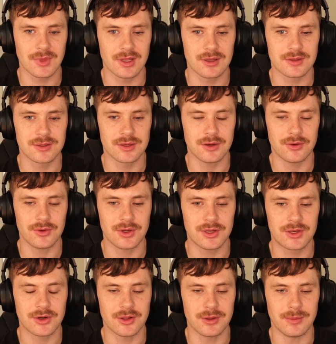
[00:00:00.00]
So you can
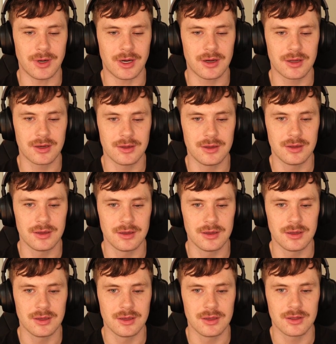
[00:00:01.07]
turn them on.
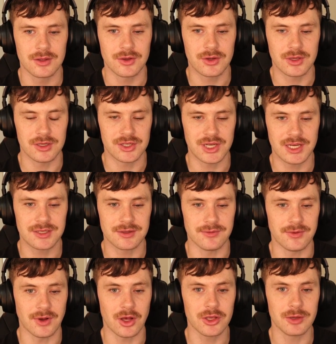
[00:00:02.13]
You can change the
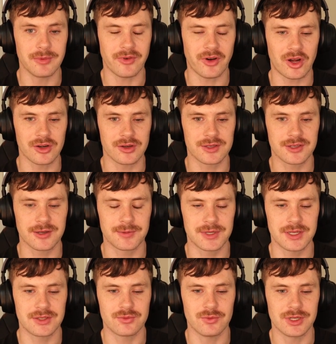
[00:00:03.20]
volume of audio
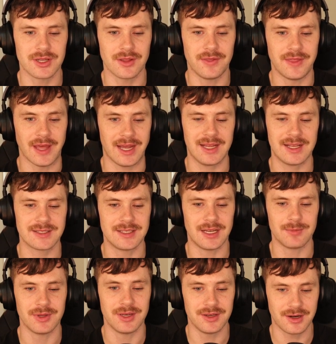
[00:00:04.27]
descriptions, which that has not
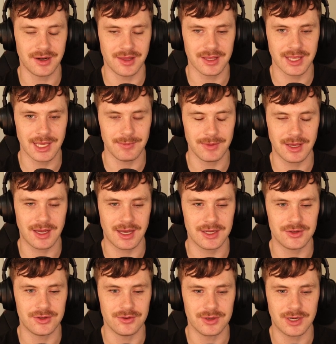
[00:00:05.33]
been done in the game yet, I
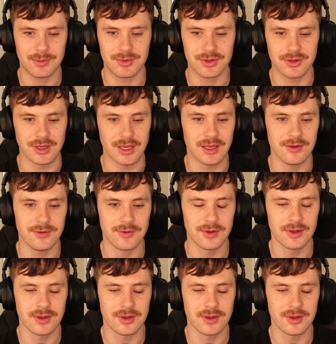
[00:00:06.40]
do not believe.